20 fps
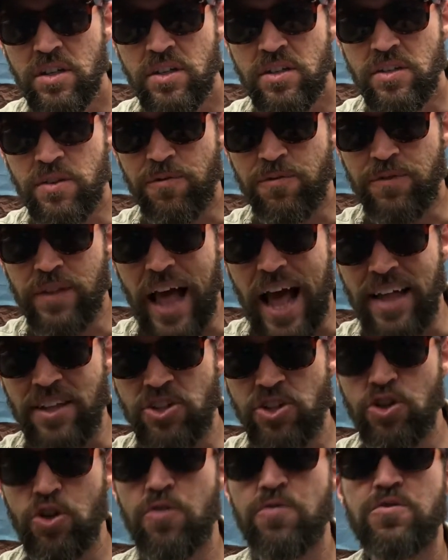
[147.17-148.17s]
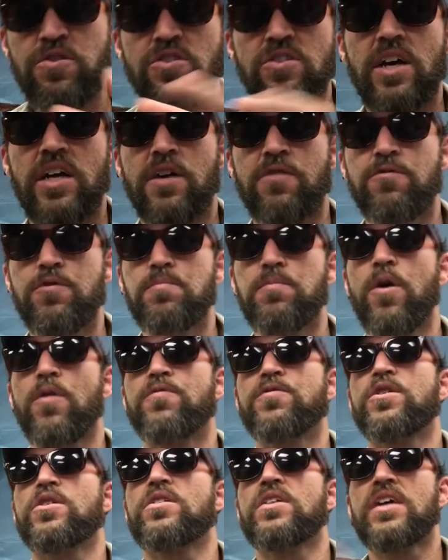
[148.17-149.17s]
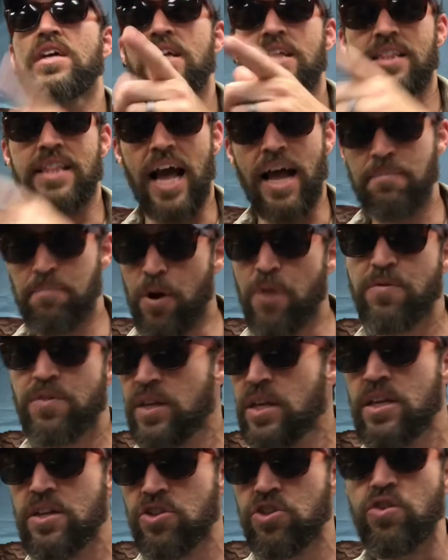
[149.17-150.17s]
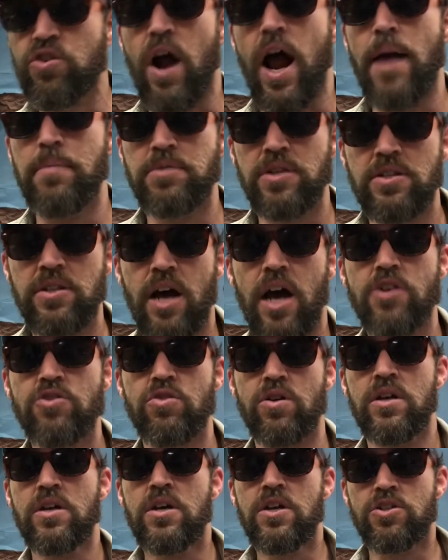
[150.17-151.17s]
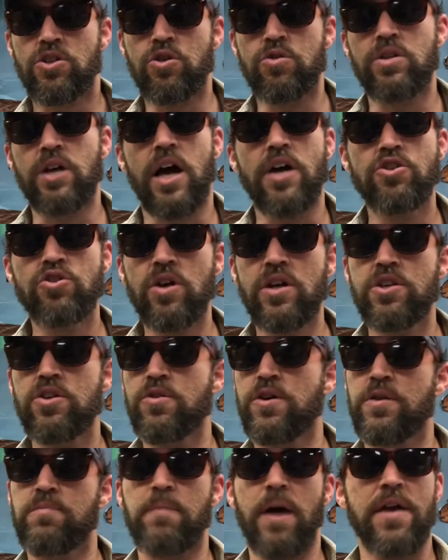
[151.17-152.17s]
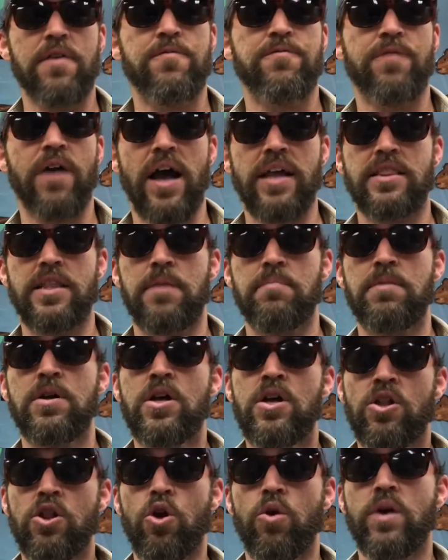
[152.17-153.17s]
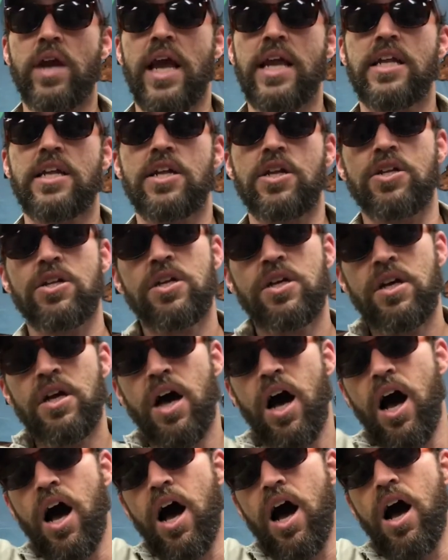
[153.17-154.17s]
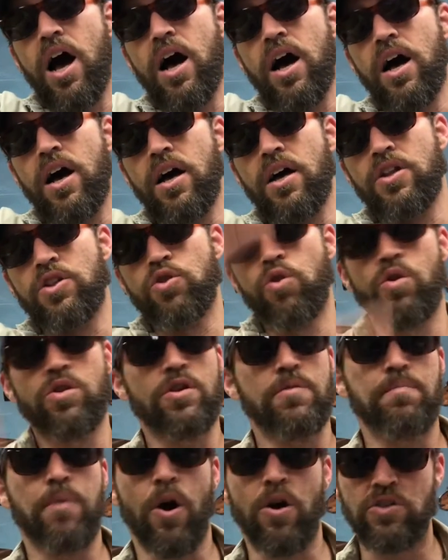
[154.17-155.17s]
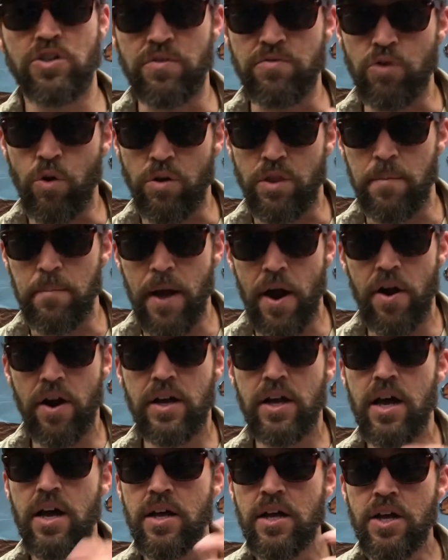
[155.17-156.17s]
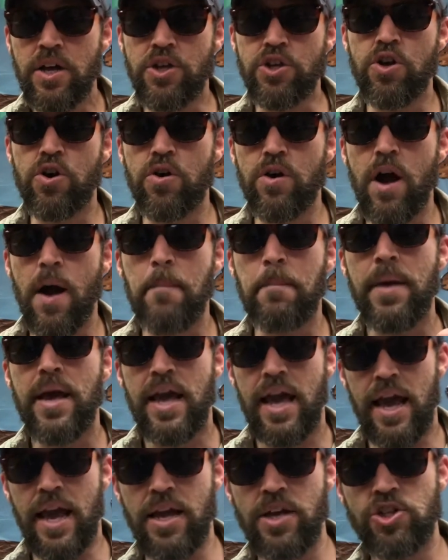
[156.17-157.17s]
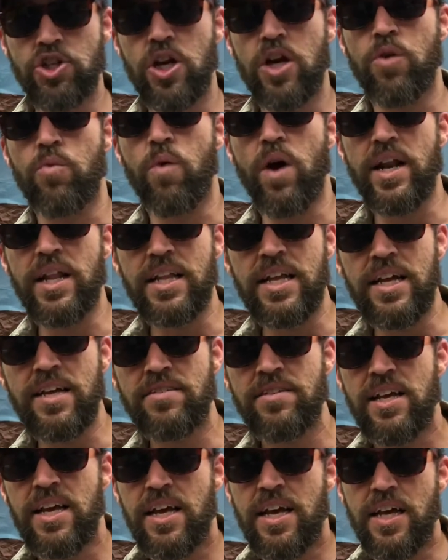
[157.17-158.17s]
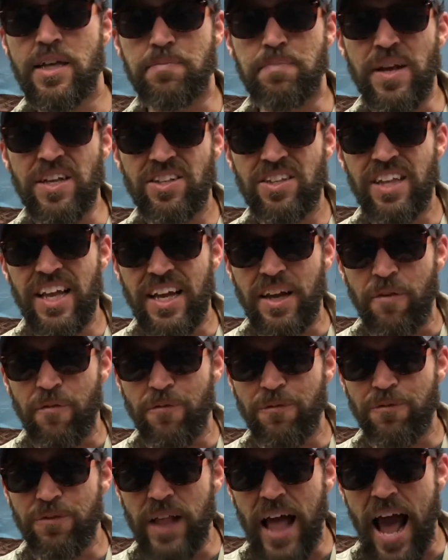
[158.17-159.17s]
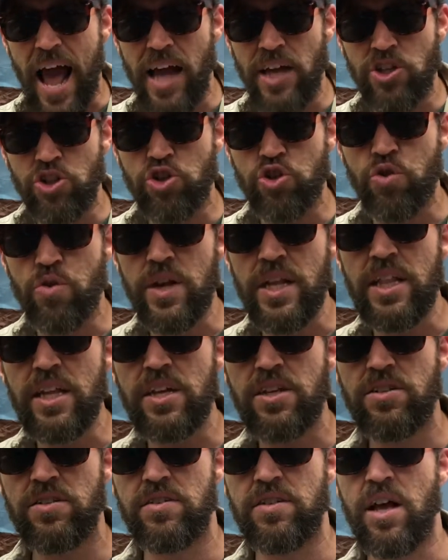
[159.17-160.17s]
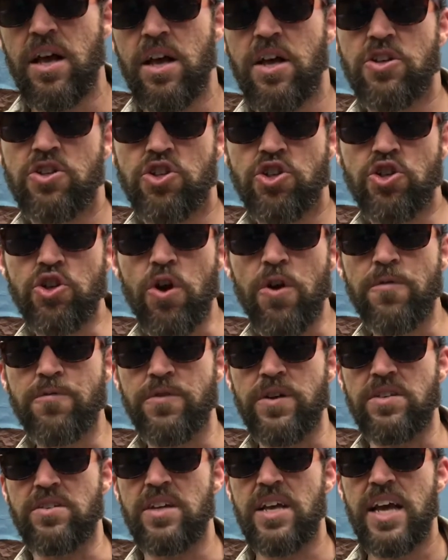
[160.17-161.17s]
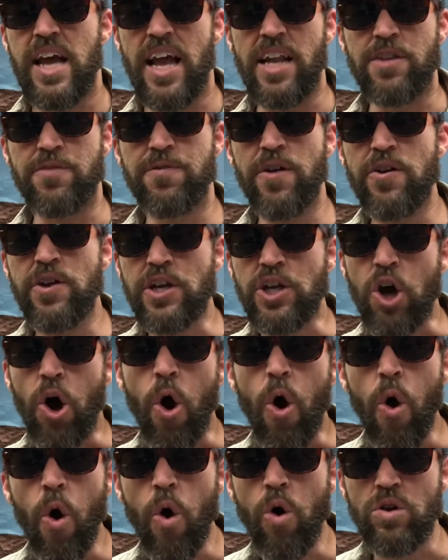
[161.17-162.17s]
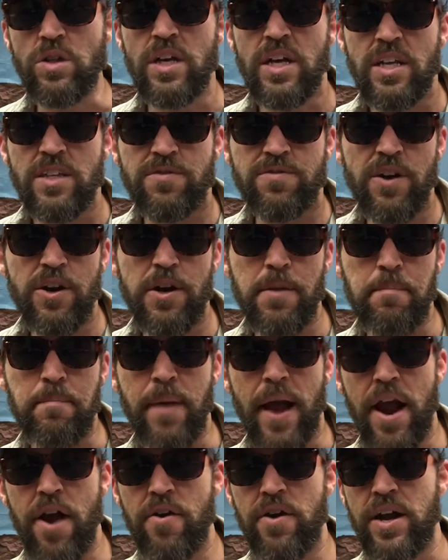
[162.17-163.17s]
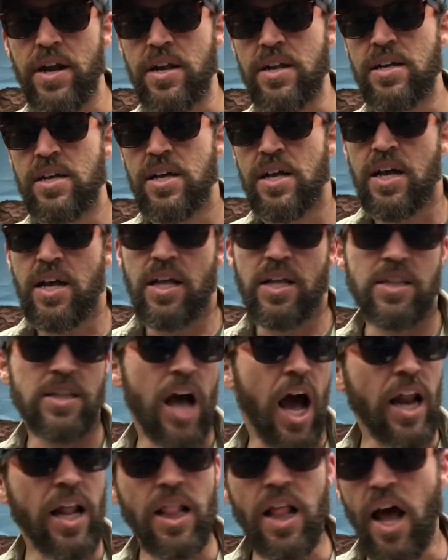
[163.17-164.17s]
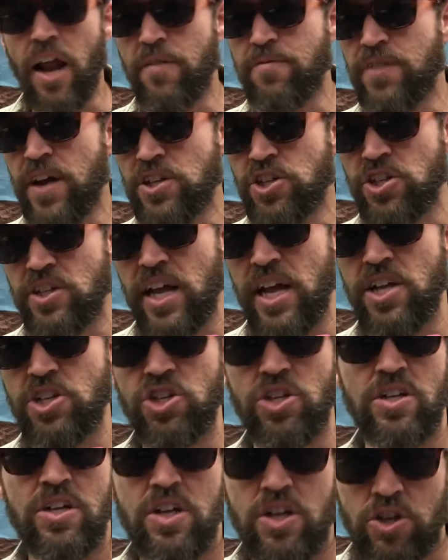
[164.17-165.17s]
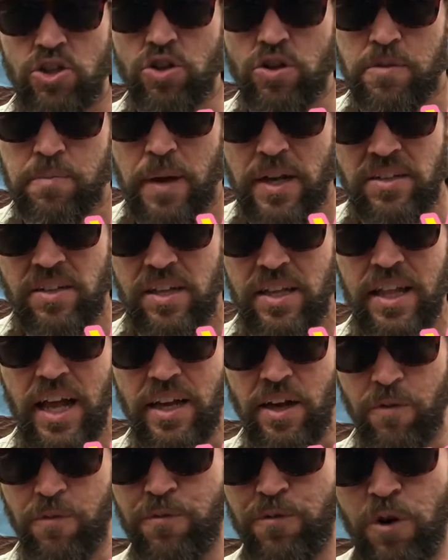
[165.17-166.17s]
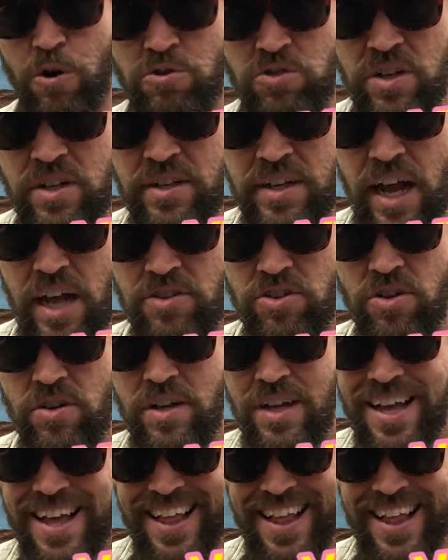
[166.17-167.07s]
It's a flat surface like a football field. That perfectly describes a tundra. So tundra, might find them located in northern parts of North America, Europe, Asia, and what it is basically like a flat, treeless surface, and it's very cold, it's very barren, not a lot of vegetation, so it's basically like a frozen desert.